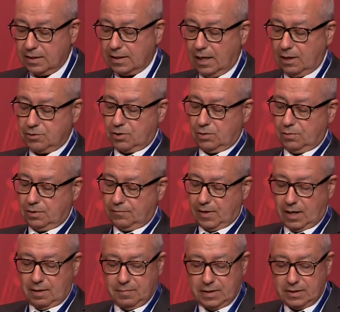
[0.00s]
and cultural
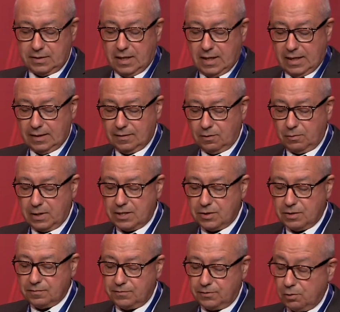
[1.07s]
development in the
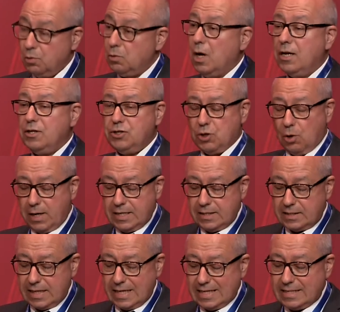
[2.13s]
region through
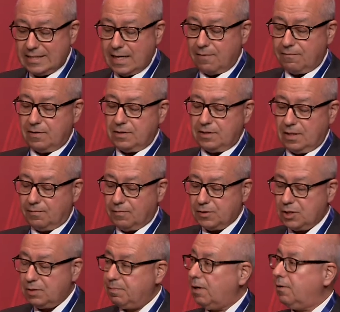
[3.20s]
joint endeavors in the
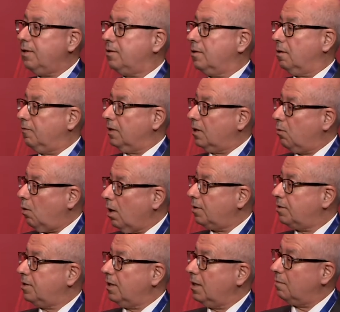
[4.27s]
spirit of
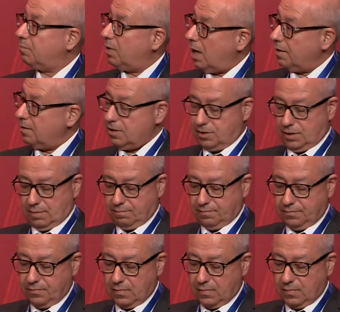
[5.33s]
equality and partnership,